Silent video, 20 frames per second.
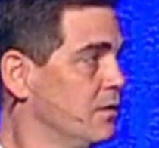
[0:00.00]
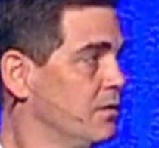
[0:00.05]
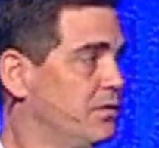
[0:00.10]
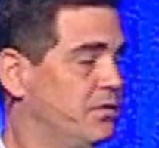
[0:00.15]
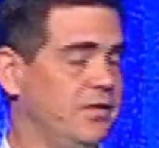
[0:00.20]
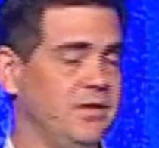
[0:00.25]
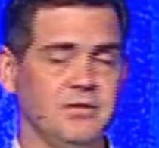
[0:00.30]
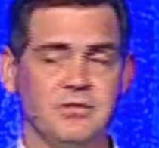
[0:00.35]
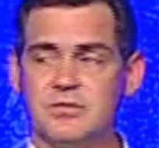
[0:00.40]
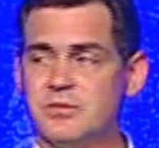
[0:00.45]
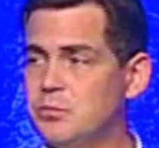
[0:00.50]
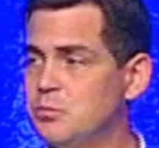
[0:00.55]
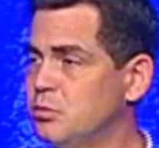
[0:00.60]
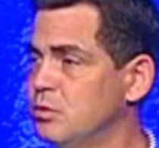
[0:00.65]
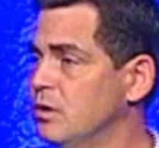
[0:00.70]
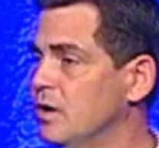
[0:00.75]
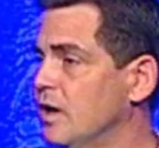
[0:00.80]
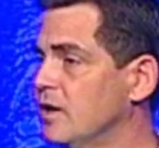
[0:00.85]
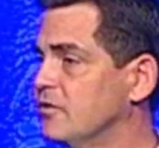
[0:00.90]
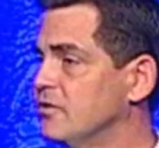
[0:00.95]
This
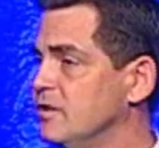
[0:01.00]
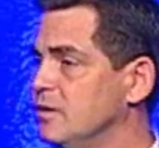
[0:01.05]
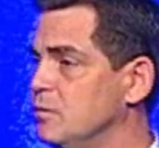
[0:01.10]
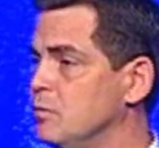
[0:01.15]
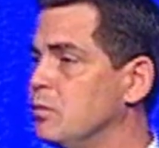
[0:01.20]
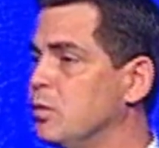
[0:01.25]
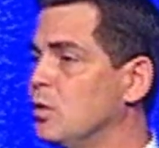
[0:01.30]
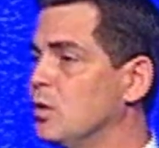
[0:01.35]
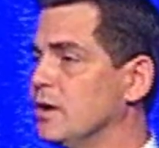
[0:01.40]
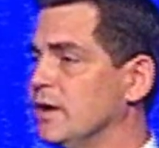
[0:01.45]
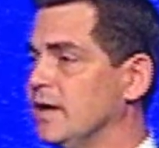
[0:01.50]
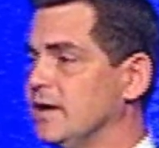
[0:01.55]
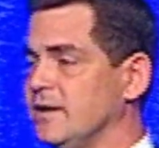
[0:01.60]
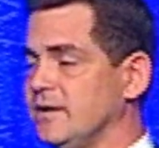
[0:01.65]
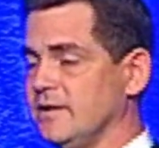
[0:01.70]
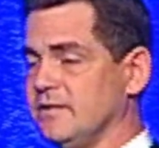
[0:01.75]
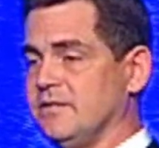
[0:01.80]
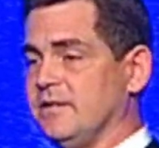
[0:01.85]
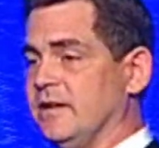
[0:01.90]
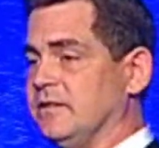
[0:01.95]
production, born out of
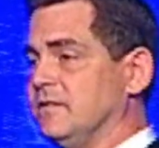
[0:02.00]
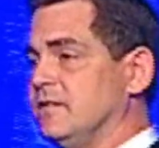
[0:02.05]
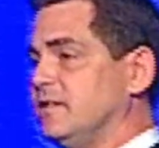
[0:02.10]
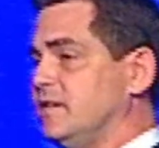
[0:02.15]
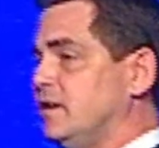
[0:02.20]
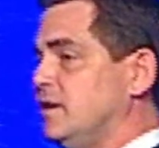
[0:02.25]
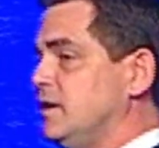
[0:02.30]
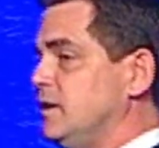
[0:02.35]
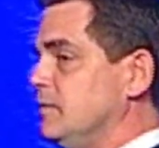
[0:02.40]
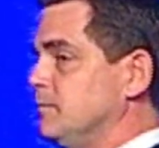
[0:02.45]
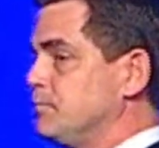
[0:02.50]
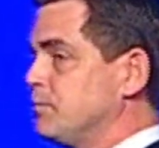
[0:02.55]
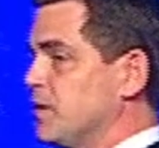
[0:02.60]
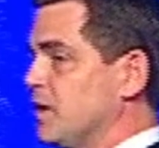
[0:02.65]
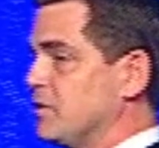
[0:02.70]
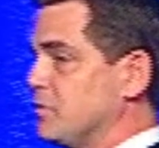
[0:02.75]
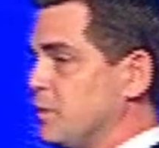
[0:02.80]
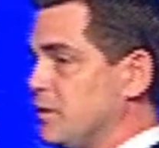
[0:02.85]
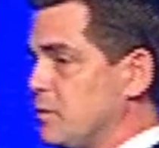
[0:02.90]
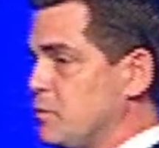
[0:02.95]
necessity,
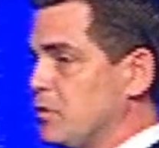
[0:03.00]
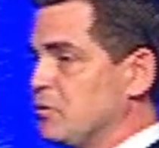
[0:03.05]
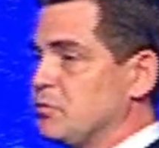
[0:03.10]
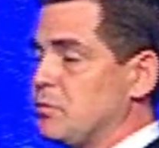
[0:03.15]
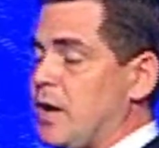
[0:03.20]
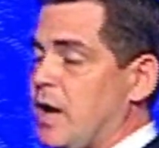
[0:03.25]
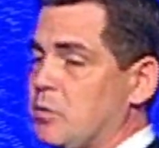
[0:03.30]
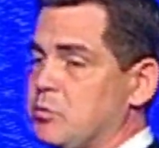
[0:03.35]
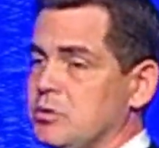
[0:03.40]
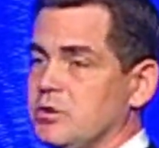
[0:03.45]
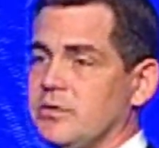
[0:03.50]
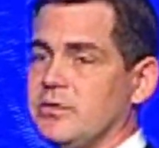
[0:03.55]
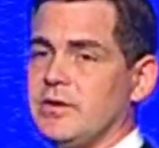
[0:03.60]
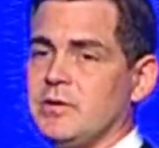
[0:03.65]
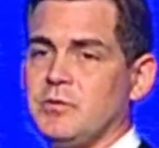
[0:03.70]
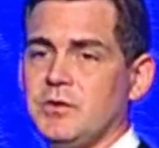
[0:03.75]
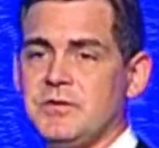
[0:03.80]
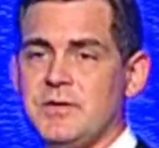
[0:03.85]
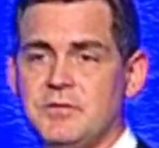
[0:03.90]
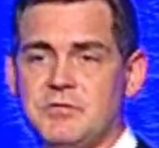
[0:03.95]
has been the most popular thing
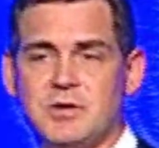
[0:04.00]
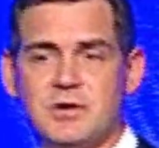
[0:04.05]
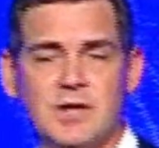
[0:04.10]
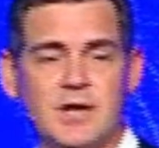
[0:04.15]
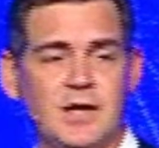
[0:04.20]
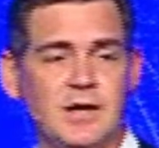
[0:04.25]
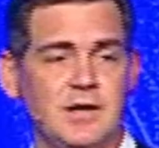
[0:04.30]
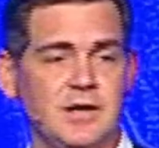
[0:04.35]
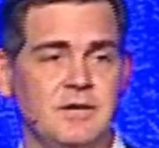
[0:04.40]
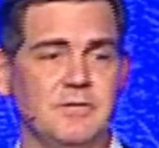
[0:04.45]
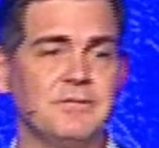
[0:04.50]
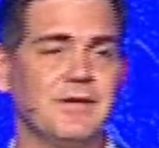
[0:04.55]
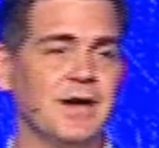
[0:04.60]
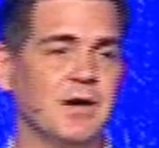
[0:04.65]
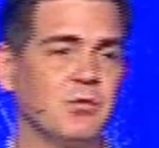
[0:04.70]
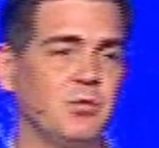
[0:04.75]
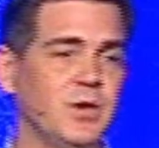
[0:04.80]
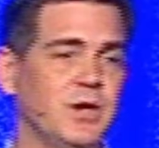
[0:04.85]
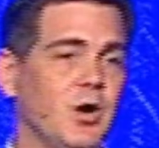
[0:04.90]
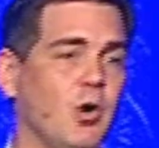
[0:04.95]
we've ever done. And in
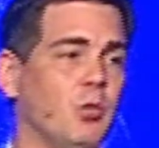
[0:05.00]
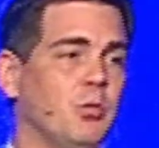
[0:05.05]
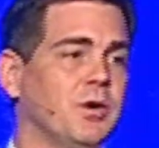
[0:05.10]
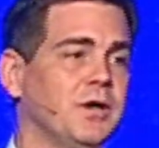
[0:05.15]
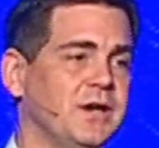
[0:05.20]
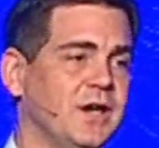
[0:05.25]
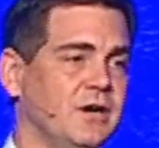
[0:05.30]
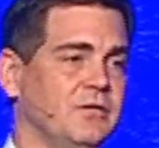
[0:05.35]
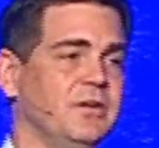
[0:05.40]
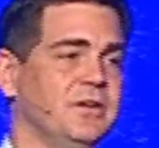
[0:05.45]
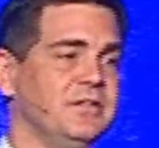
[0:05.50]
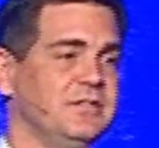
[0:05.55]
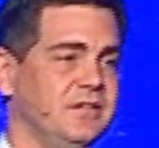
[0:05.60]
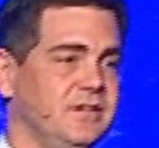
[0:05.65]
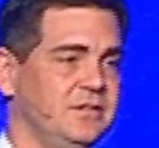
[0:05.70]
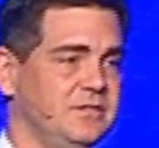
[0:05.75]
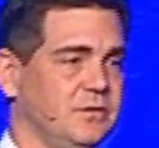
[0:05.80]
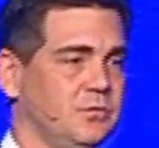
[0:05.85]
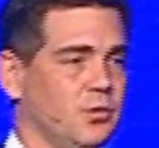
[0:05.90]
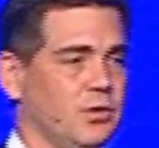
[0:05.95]
fact, we open every
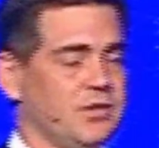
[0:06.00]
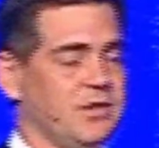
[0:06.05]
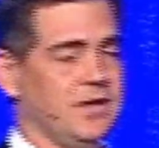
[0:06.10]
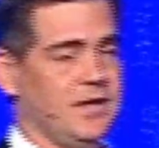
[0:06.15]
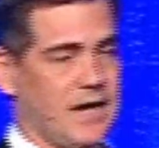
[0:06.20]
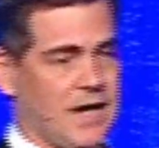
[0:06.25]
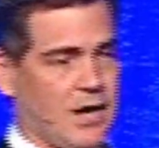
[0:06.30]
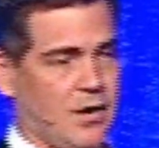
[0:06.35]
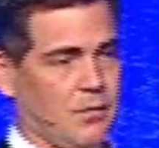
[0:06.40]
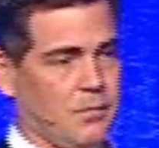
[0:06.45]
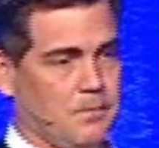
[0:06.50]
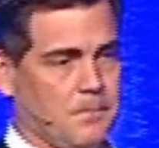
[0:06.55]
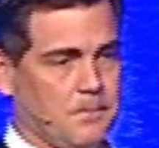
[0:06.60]
season with it now.